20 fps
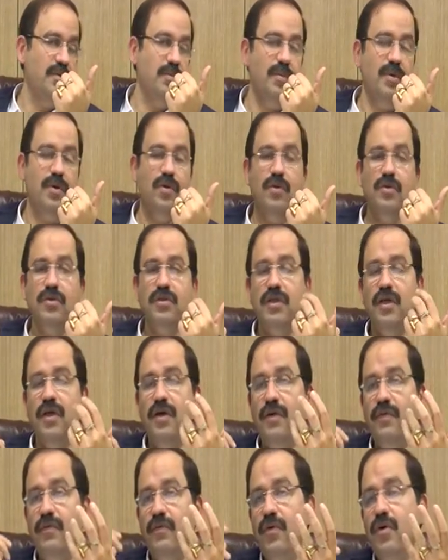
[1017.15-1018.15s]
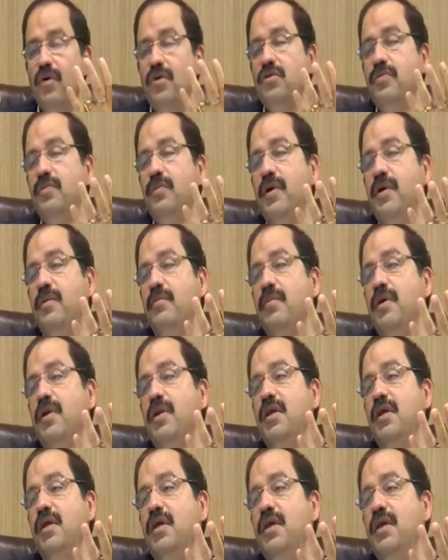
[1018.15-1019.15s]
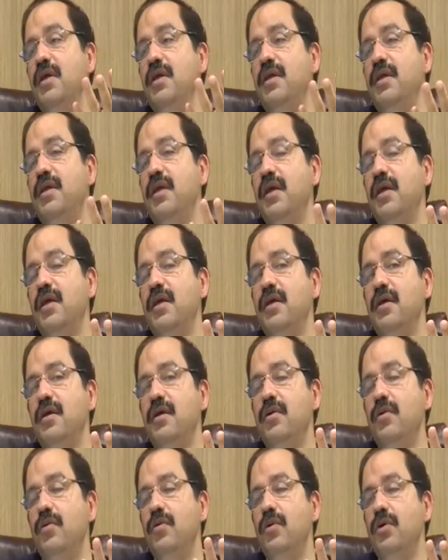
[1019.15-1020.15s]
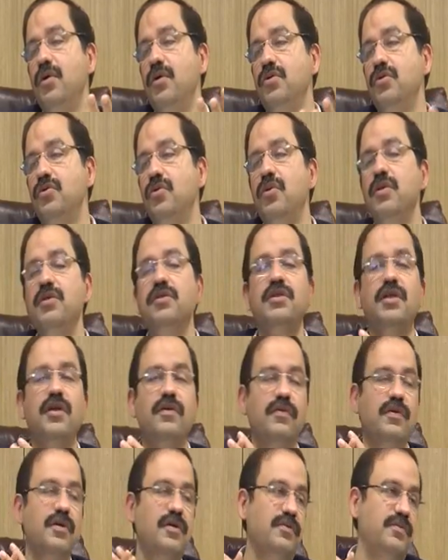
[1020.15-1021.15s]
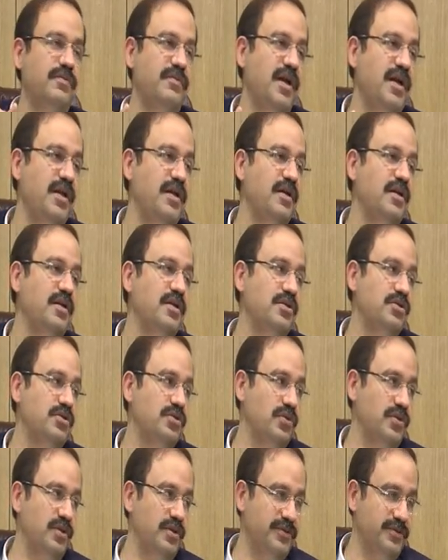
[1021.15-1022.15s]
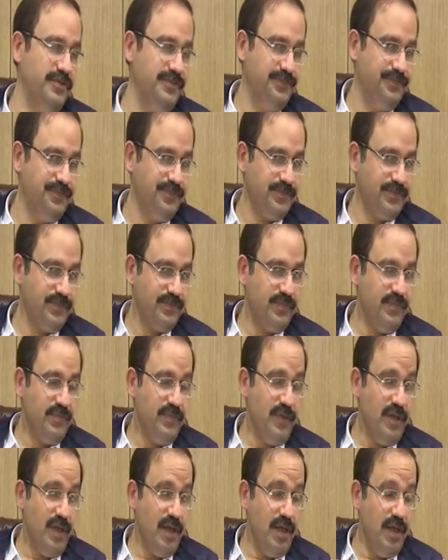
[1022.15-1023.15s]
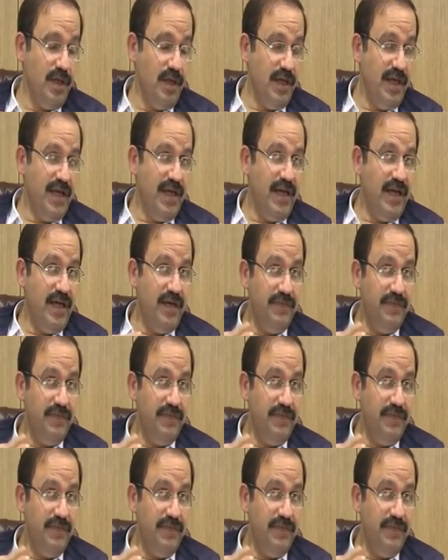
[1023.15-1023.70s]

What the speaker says: because they have not spent money in taking a good insurance cover, medical insurance. And